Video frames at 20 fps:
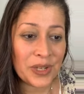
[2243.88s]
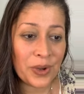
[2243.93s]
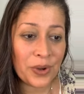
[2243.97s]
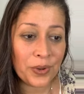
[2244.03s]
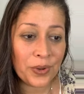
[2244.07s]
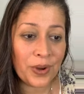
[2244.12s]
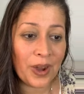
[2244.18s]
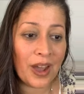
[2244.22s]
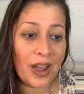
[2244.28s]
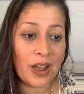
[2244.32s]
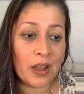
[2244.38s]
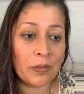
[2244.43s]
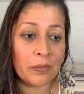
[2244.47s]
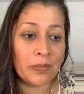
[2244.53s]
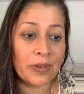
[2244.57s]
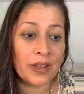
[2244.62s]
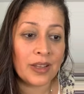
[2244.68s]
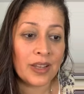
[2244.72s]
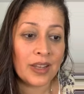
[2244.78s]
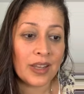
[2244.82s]
So,
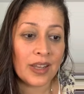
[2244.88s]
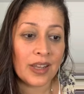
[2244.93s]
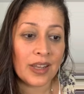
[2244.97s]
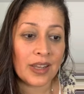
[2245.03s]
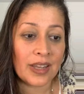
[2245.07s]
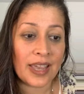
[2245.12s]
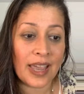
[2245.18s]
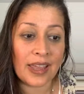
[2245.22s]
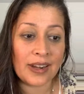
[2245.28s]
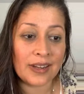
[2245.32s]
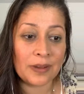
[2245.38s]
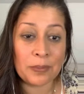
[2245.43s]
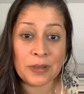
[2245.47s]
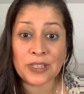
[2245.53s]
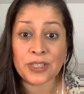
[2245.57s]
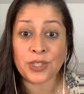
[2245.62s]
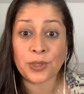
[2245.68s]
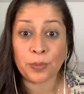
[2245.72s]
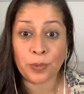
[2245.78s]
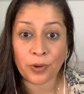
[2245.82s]
um, can it
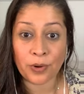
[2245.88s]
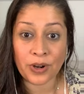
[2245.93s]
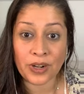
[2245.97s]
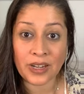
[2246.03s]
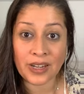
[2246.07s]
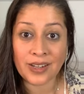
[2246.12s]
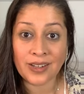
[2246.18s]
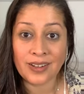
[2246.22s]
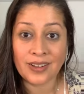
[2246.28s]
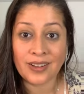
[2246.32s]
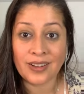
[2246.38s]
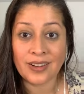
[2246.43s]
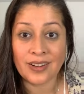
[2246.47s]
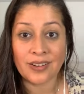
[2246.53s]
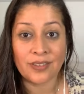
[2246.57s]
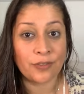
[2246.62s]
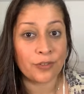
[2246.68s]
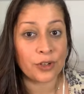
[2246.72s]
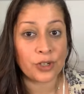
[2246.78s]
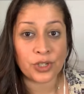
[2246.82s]
be supported?
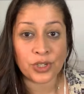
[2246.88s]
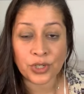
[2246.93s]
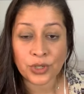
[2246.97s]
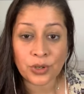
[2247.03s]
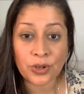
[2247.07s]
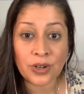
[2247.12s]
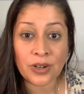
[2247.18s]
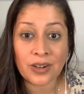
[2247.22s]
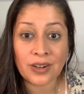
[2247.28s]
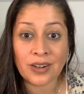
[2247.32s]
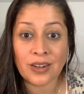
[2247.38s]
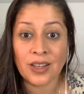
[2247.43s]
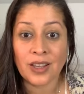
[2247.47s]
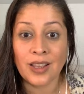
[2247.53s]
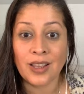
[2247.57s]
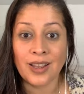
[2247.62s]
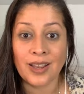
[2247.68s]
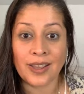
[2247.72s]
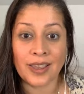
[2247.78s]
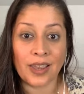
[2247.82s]
For sure.
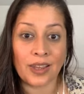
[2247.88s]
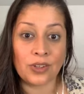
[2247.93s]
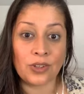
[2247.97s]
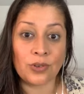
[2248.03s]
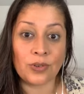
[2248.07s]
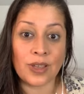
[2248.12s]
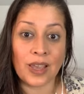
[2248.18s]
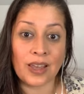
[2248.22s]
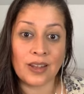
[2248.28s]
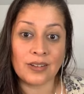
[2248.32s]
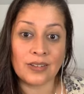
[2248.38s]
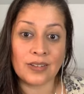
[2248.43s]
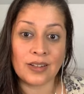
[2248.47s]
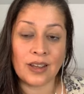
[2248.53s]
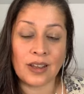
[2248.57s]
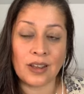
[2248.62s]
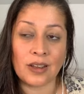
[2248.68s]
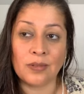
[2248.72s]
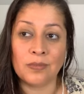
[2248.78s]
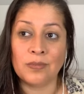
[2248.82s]
Can you get,
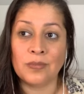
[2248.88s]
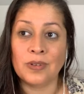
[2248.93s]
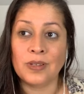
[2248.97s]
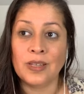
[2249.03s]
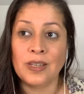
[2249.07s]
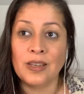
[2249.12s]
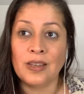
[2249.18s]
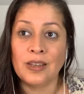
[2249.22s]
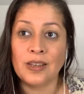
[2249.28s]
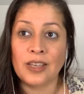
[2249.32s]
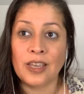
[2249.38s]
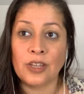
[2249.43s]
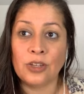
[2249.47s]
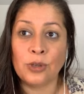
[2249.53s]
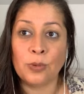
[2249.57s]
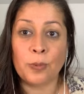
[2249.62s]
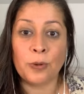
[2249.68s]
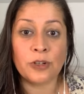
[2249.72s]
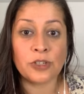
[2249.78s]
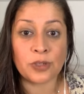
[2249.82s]
um,
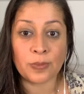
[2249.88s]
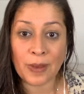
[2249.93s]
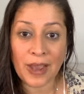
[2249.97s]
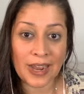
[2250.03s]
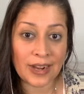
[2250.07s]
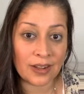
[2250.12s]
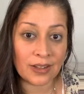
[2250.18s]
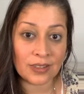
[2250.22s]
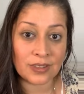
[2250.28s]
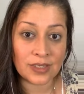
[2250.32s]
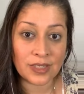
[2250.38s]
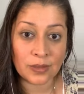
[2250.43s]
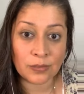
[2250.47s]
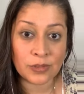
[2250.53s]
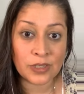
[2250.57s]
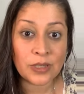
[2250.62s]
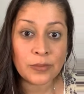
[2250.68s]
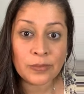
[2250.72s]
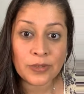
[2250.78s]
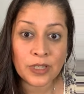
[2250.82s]
can you push back on
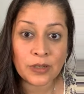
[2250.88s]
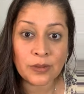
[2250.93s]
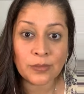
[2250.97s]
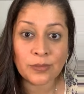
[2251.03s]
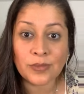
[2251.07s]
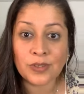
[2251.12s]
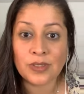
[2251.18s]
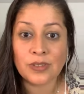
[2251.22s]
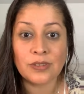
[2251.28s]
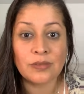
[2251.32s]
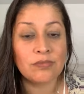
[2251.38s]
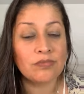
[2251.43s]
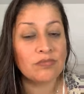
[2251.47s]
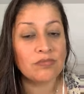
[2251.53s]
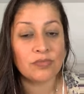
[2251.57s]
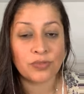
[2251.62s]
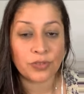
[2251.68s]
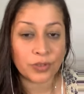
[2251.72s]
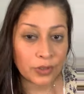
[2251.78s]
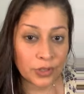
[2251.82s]
some symptoms?
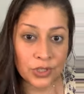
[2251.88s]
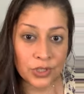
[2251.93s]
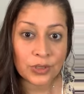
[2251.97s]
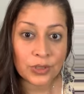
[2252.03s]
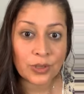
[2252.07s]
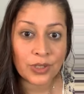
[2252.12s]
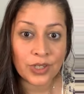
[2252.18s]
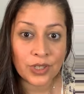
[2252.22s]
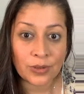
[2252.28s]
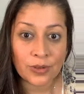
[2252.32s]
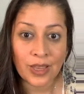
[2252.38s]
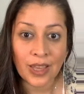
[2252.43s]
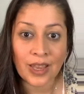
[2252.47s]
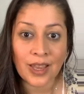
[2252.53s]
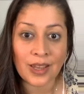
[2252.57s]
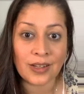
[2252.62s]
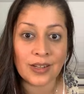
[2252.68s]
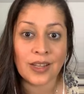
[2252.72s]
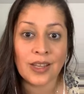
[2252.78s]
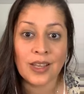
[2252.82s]
For sure, you
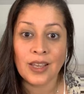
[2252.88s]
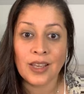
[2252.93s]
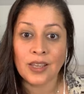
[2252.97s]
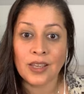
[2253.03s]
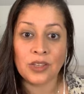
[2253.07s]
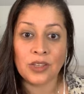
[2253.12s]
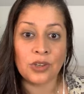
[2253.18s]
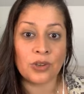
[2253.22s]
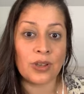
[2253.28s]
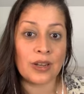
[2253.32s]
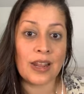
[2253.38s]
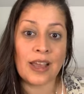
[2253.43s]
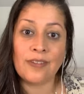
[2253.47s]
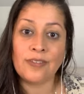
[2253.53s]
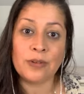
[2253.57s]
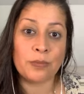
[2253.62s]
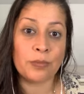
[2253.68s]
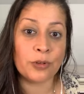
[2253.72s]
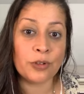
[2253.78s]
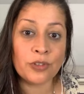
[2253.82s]
can. You can
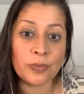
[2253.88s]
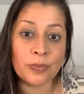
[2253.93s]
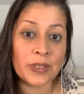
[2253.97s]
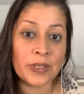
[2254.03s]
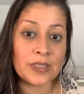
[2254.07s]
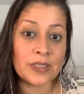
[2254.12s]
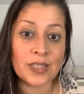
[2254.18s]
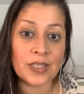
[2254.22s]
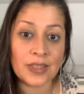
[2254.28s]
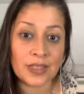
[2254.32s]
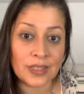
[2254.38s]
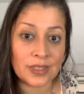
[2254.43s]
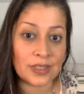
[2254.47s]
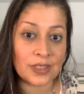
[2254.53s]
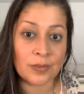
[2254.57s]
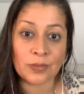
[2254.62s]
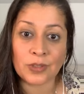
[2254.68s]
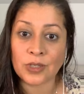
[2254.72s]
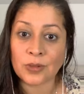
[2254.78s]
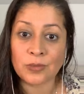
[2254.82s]
have improvements in
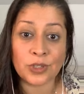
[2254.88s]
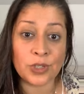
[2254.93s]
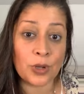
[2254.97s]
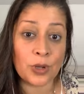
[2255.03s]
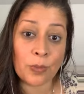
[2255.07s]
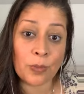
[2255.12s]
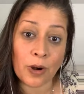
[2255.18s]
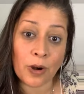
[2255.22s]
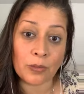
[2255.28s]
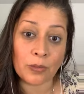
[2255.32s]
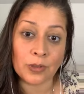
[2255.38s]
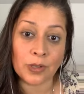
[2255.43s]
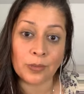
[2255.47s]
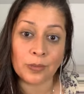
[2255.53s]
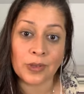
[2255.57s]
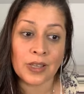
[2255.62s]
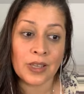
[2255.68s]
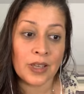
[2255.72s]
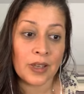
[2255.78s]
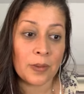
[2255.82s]
these symptoms, no
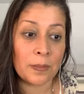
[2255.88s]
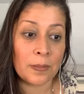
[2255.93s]
problem.